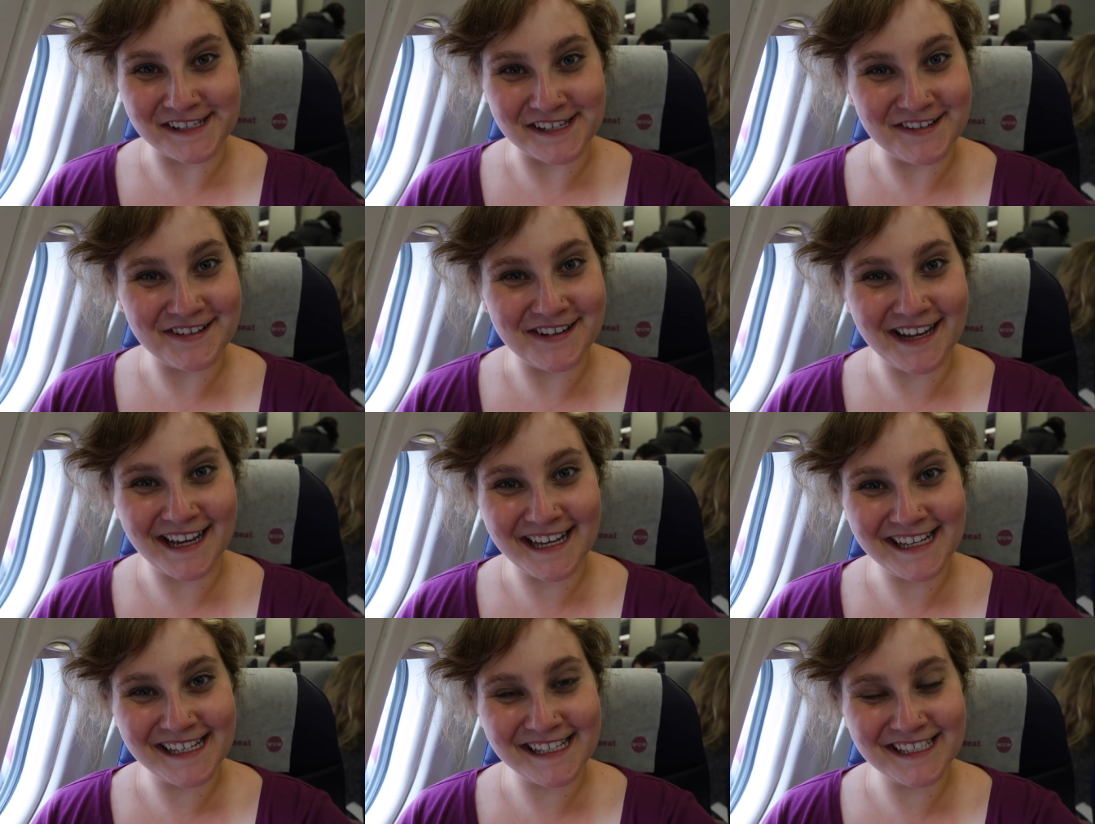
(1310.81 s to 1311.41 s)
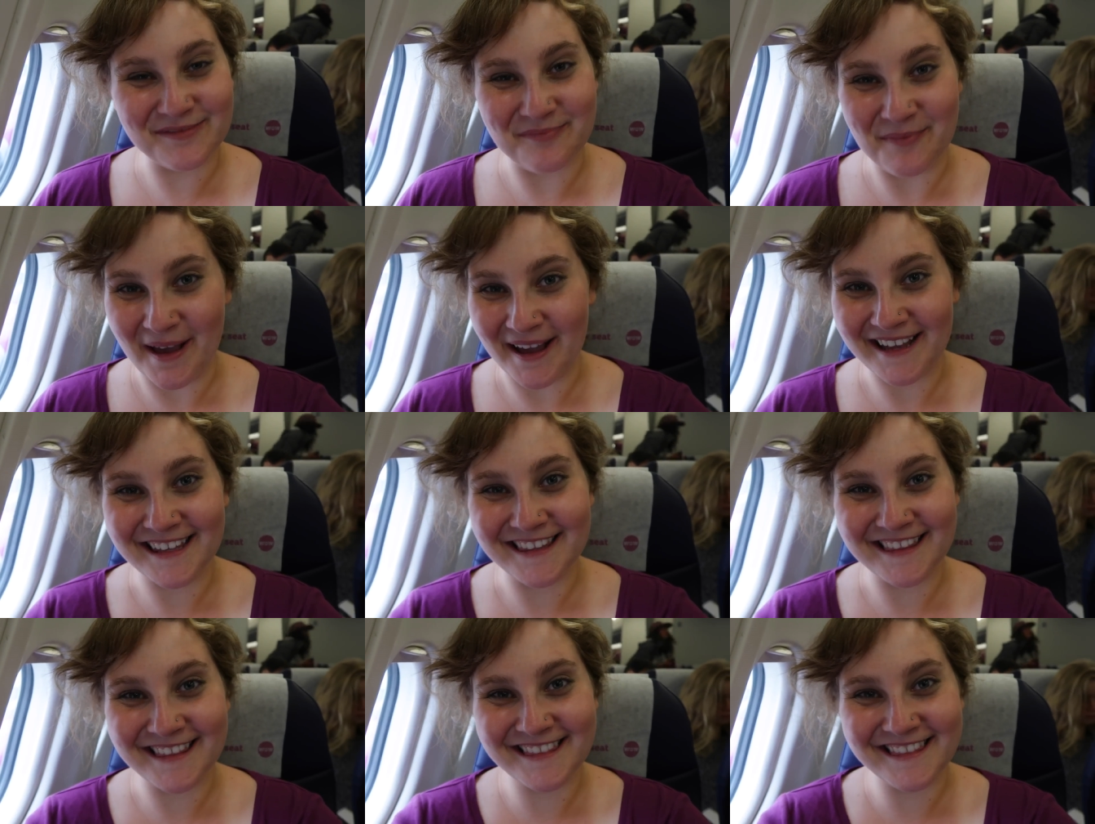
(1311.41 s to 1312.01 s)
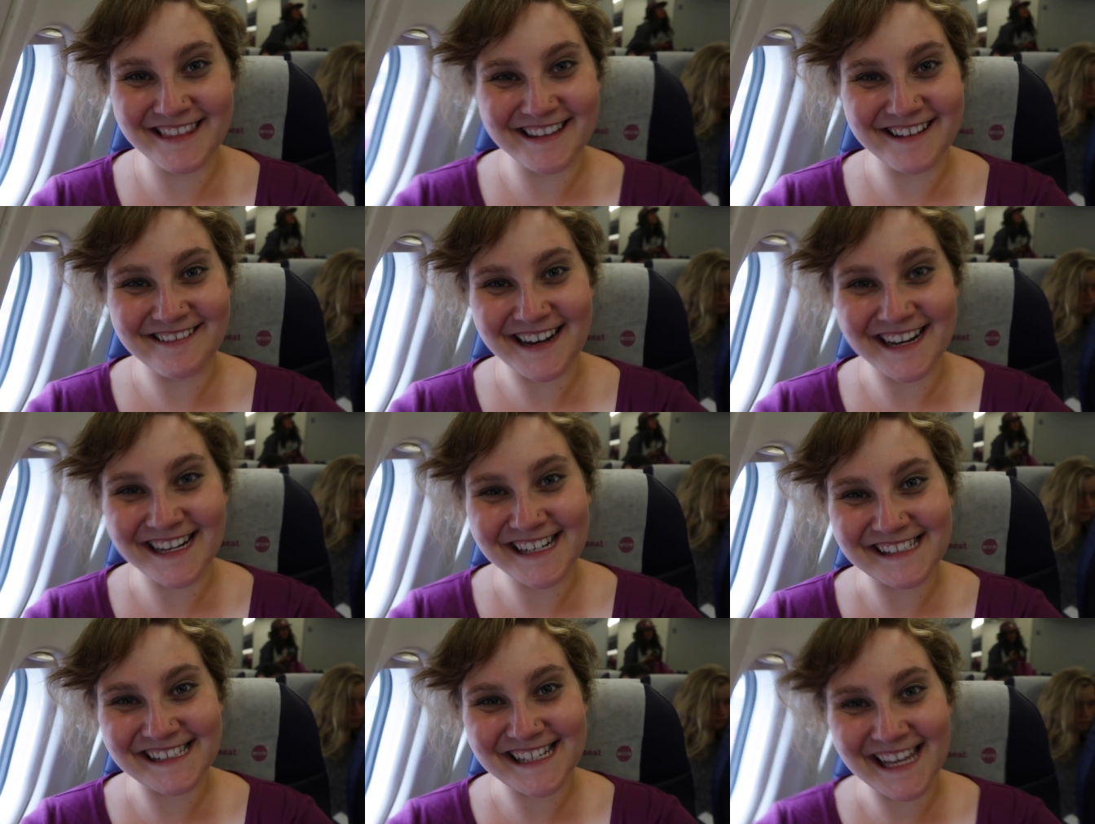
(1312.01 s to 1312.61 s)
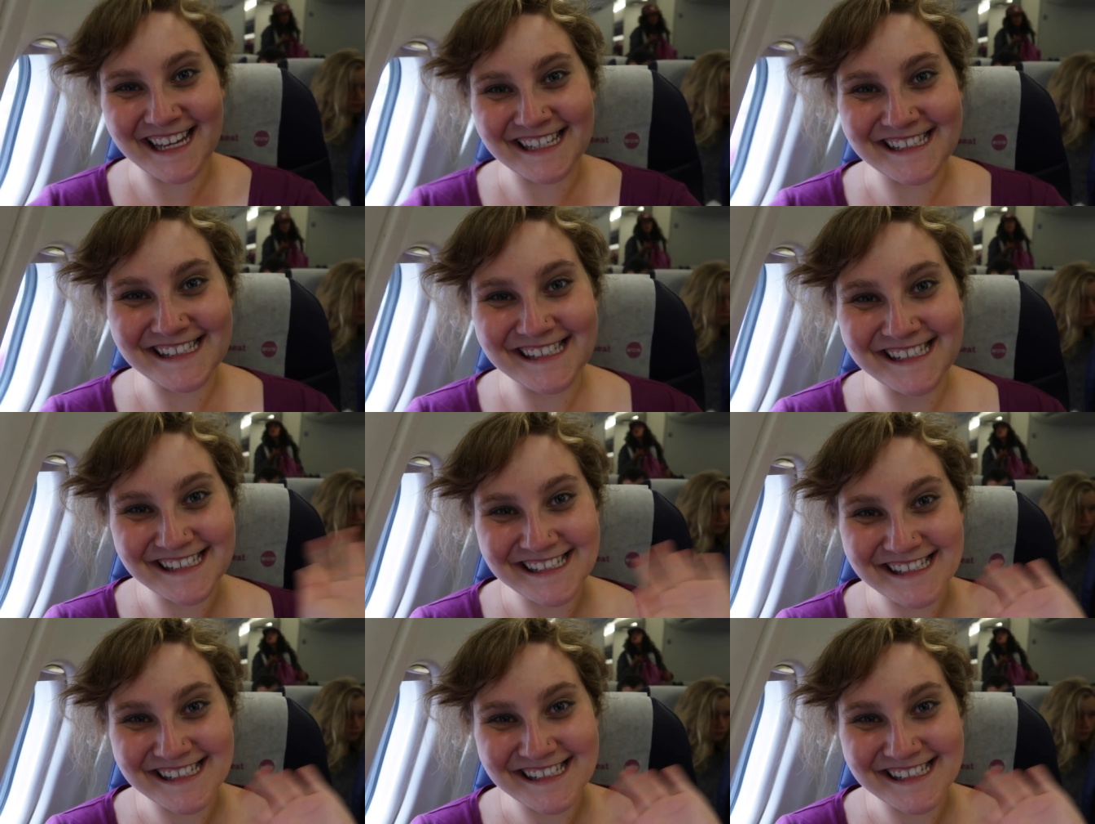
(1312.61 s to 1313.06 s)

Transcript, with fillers: to you guys back in the United States.